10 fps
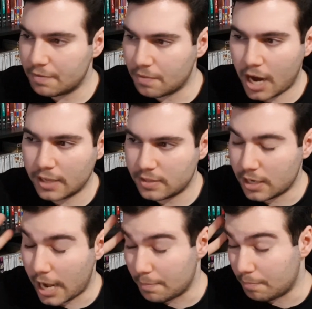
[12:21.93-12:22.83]
If not,
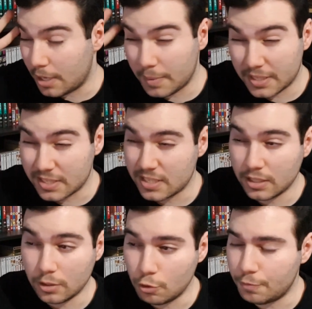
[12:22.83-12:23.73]
then I maybe can see
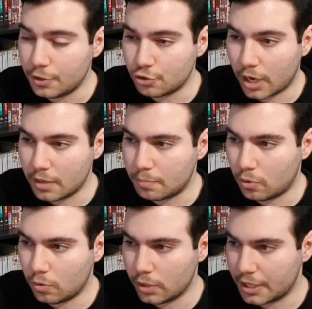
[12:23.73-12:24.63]
Luffy try and
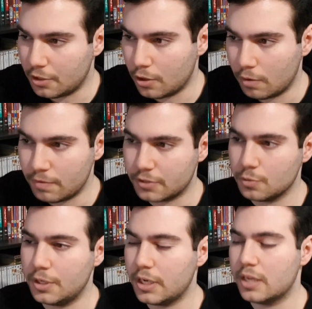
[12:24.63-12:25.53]
pull, like, you know, a
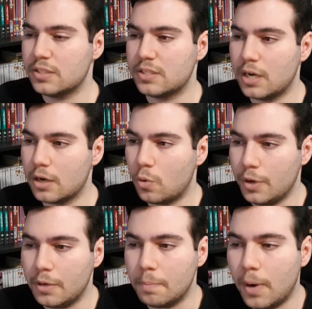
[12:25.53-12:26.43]
victory against
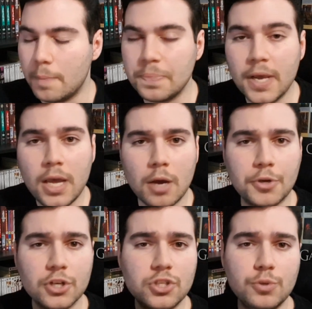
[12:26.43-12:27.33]
Queen. But I'm
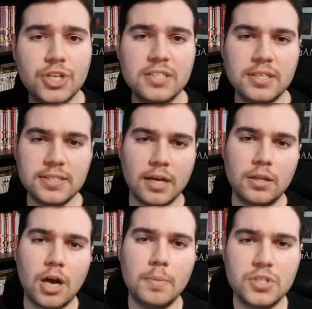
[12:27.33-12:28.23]
curious to know what you guys think down
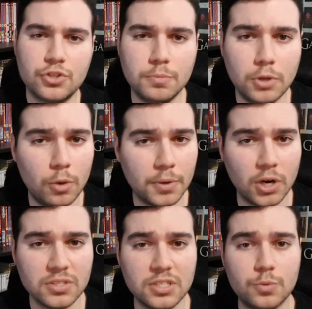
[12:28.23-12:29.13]
in the comment section below in
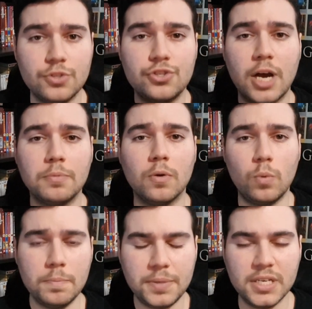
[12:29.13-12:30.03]
regards to this week's chapter of
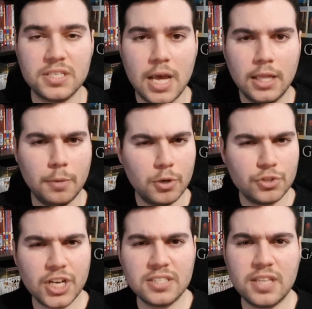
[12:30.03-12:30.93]
One Piece. Let me know
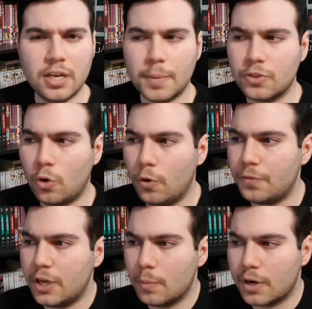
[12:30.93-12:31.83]
what you guys think about the whole
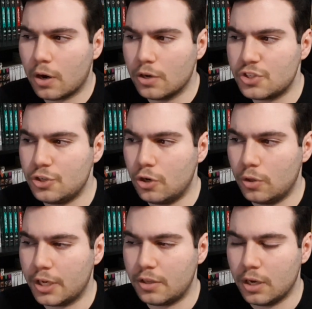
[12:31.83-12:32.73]
thing in regards, you know,
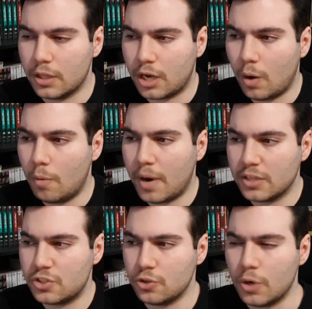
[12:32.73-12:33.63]
like the
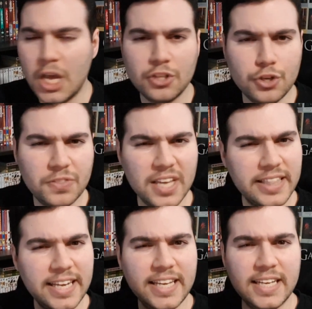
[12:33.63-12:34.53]
Kawamatsu. Do you think
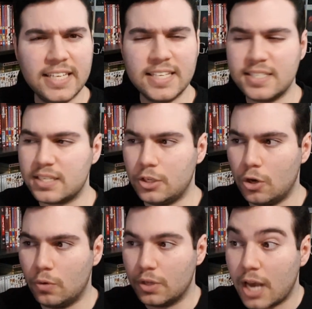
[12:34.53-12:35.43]
that he is, you
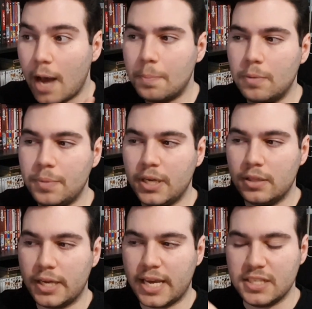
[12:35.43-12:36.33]
know, the Kappa being
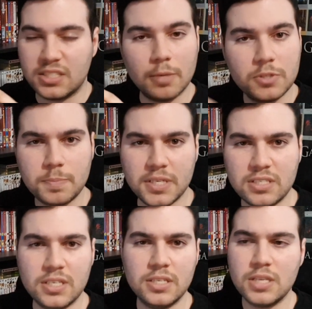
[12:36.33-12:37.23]
like a
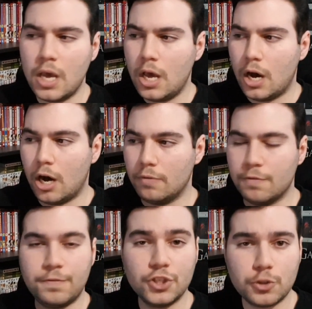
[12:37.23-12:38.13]
subspecies of the
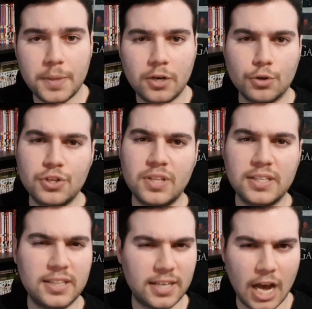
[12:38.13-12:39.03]
fishmen, or do you think
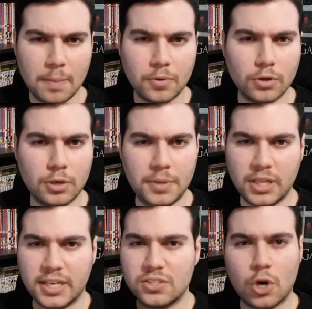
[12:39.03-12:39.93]
that the Kappa are going to be
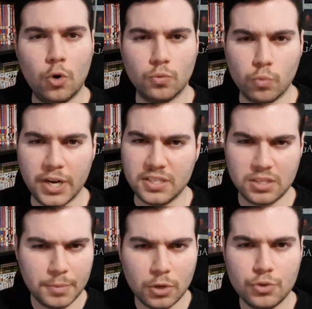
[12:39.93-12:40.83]
like its own race?
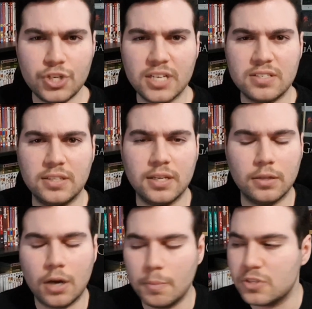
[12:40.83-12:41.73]
Let me know what you guys think down in
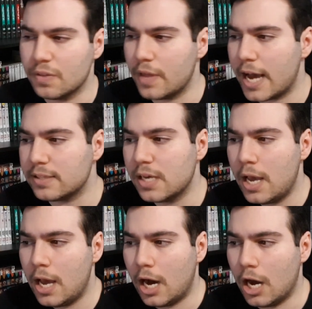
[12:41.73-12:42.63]
the comments on that.
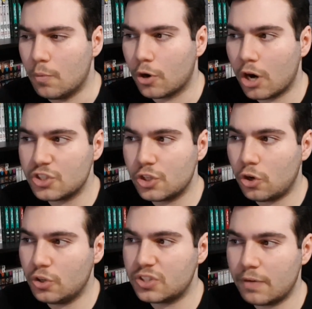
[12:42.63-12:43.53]
In regards to the
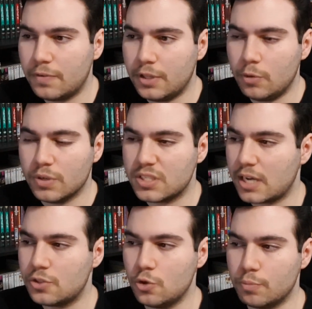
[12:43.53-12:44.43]
whole stuff in the
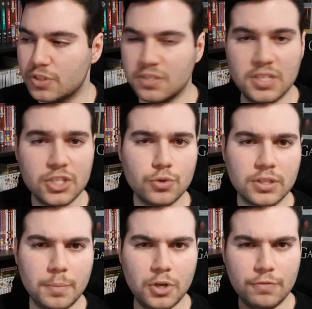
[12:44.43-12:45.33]
Risatsu prison
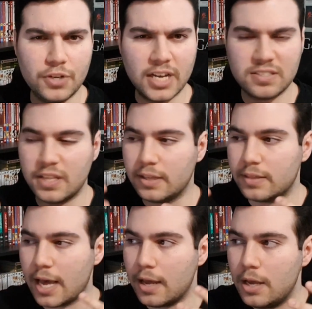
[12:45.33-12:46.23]
district, let me know if you guys think
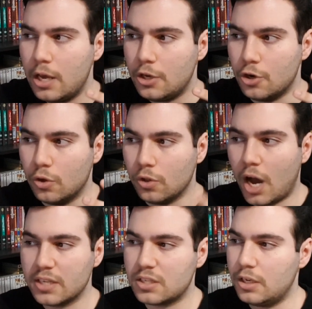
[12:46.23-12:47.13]
that, you know,
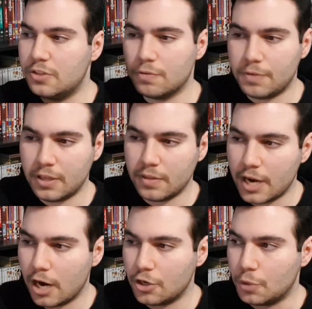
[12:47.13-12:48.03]
Law is going to intervene
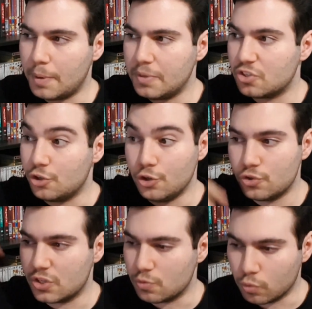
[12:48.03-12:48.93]
there. You know, maybe he's going to
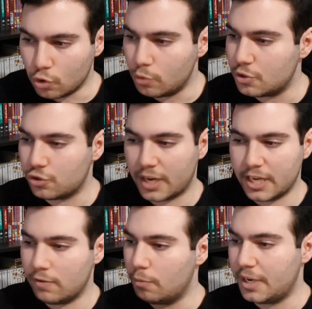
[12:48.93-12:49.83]
use his room to try and
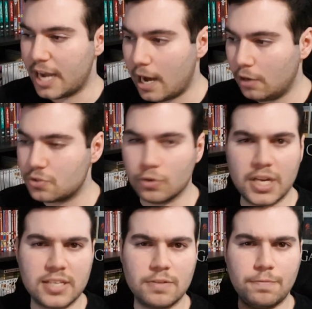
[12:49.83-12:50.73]
get everybody out, or
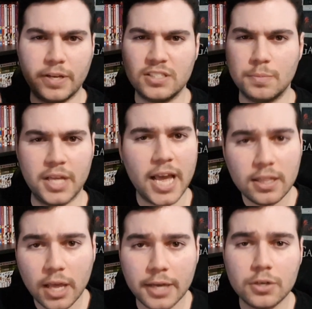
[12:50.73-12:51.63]
he has to fight some of the
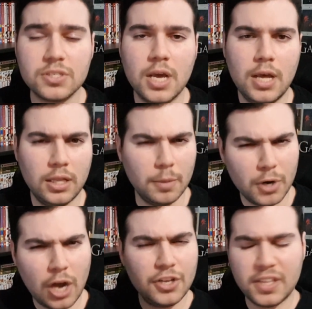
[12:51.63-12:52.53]
headliners. Let me
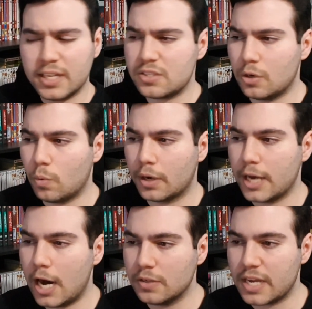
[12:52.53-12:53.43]
know how you think that's going to work
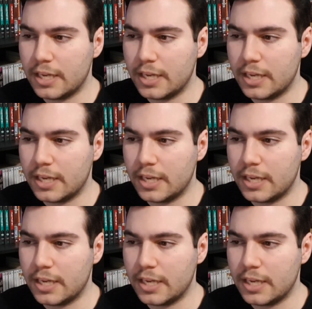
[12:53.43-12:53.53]
out.